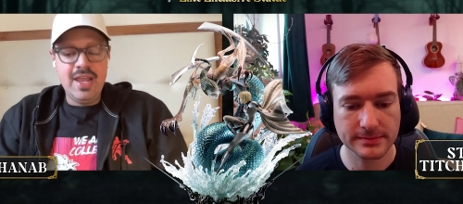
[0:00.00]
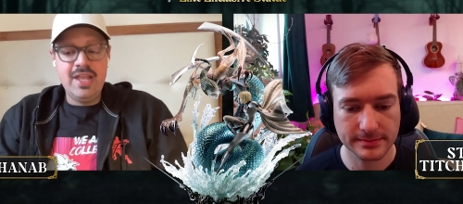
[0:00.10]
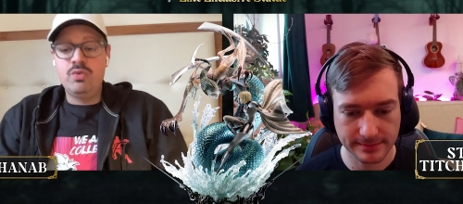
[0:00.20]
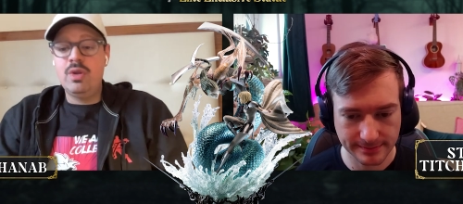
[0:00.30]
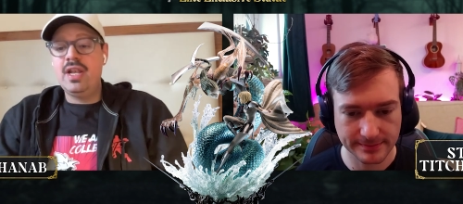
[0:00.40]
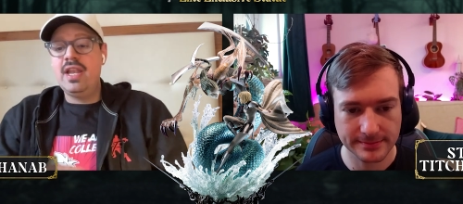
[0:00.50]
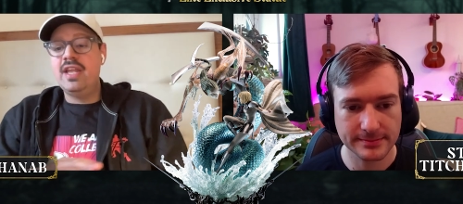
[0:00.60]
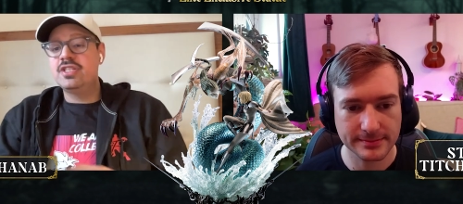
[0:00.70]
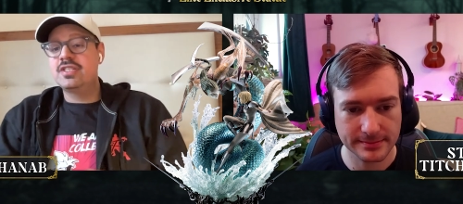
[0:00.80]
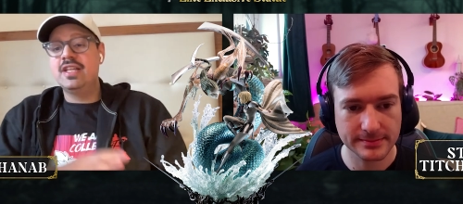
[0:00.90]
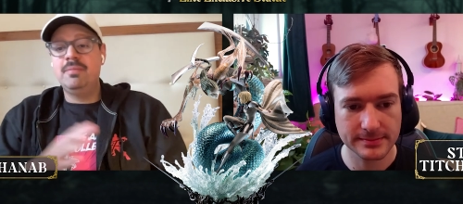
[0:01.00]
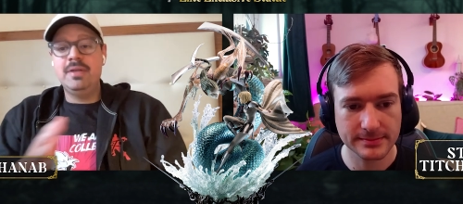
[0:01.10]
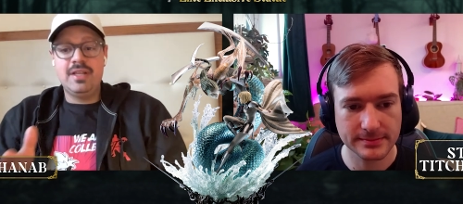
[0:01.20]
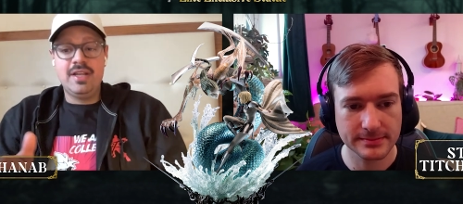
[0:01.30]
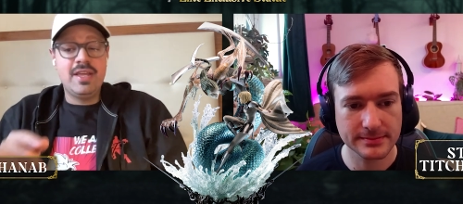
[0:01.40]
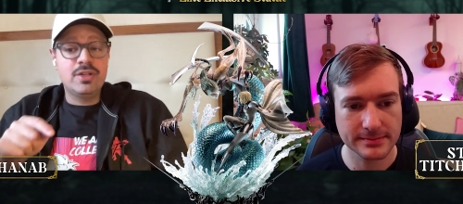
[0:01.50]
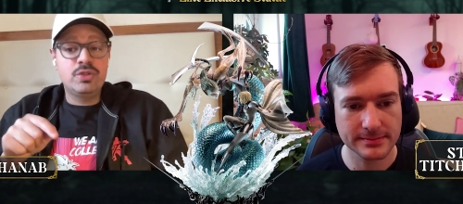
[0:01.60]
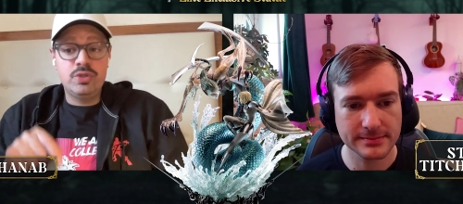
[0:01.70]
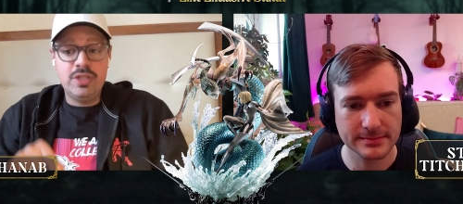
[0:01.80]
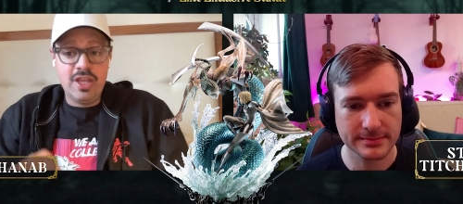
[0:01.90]
Speaker 1: It will just get better here
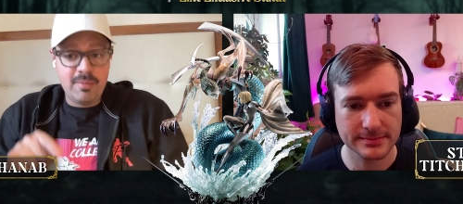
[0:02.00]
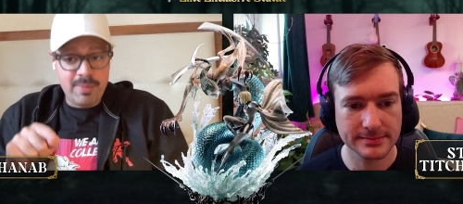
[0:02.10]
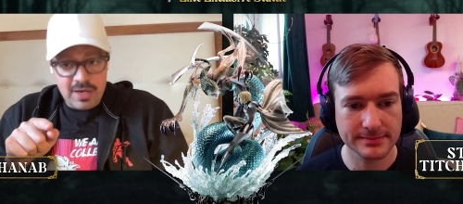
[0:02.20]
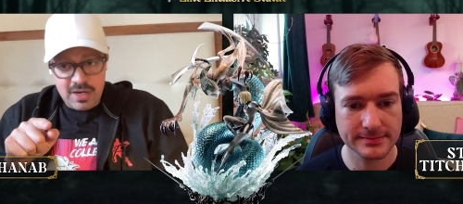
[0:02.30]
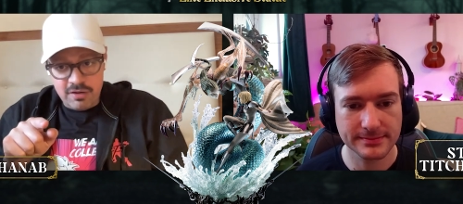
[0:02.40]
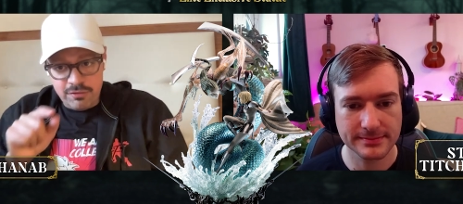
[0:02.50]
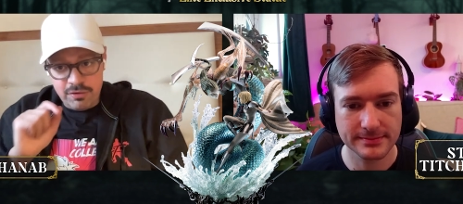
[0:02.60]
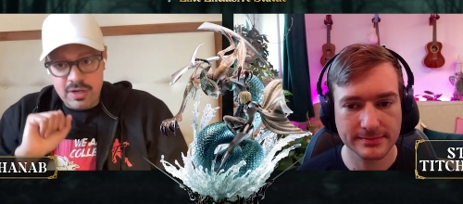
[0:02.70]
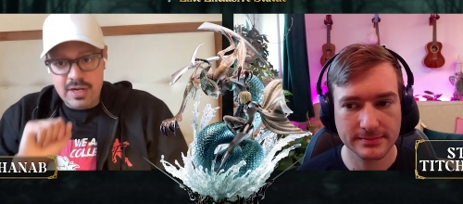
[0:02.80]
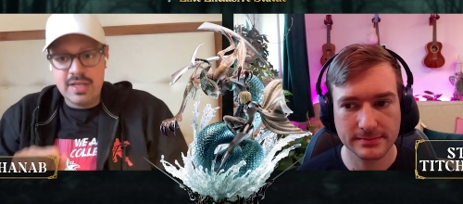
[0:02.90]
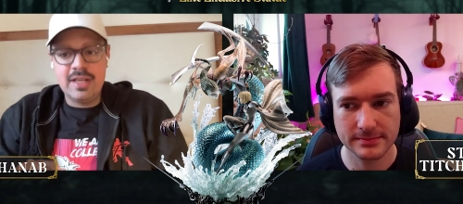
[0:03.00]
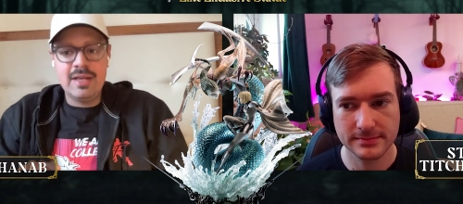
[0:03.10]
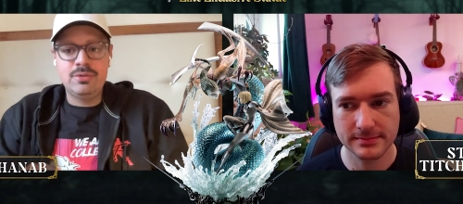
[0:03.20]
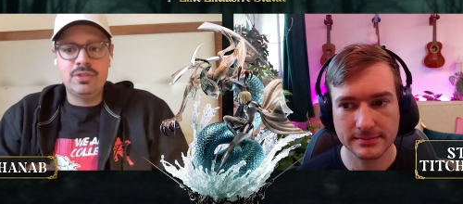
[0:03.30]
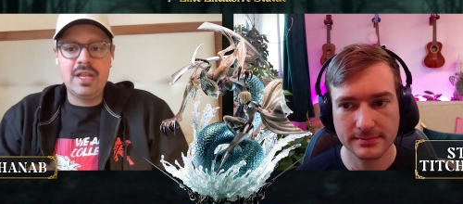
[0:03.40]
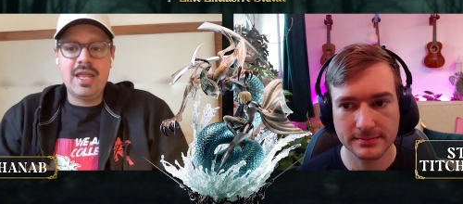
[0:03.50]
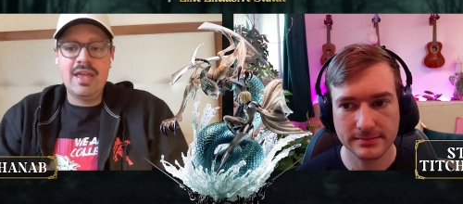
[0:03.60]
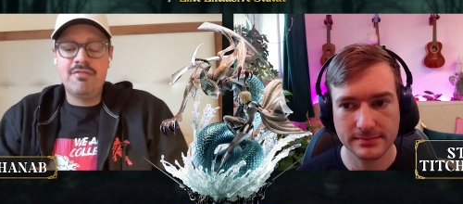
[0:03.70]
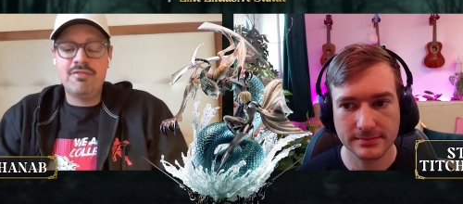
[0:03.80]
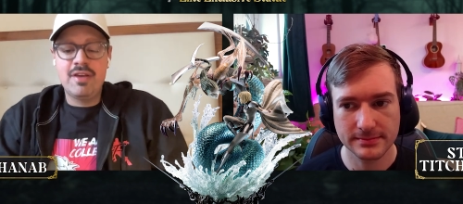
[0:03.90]
today. Before I come to the
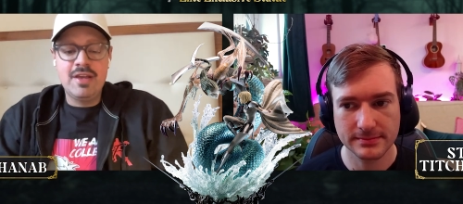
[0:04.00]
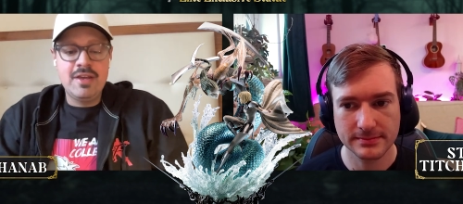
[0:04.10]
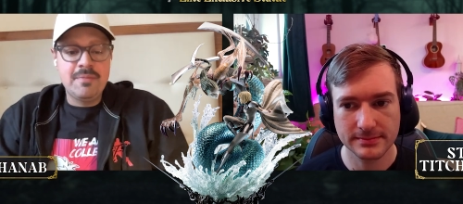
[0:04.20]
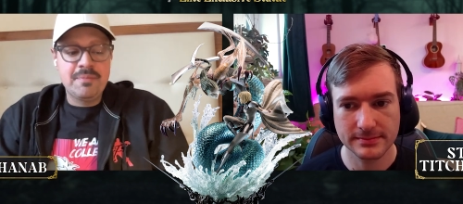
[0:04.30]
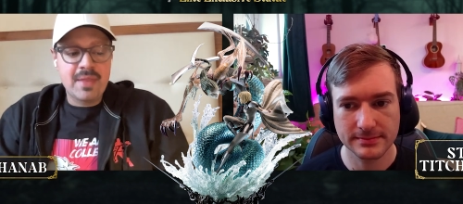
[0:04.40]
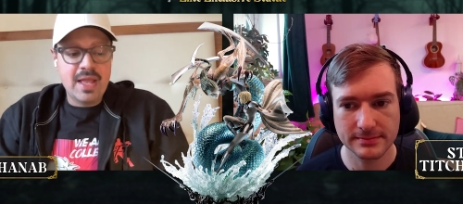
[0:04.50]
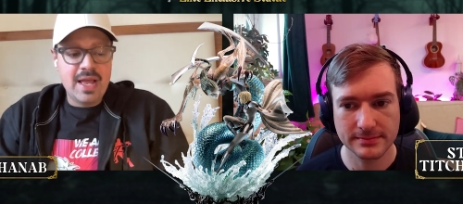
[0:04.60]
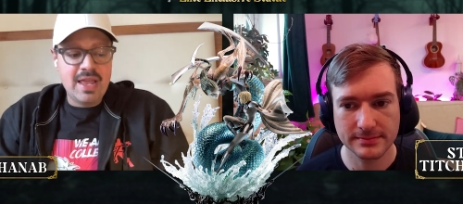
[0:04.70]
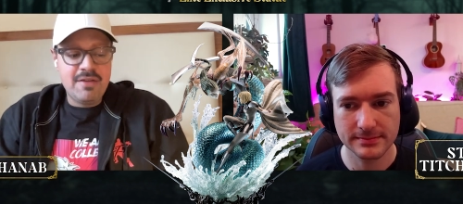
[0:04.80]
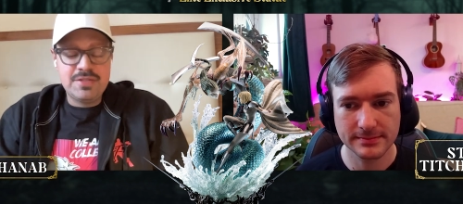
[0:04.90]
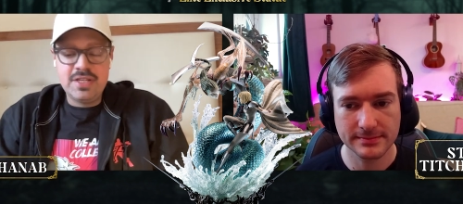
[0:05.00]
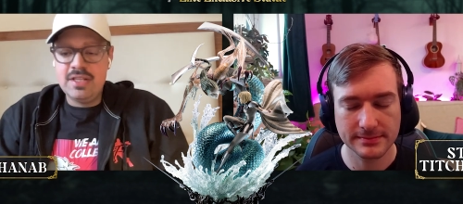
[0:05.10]
live, I have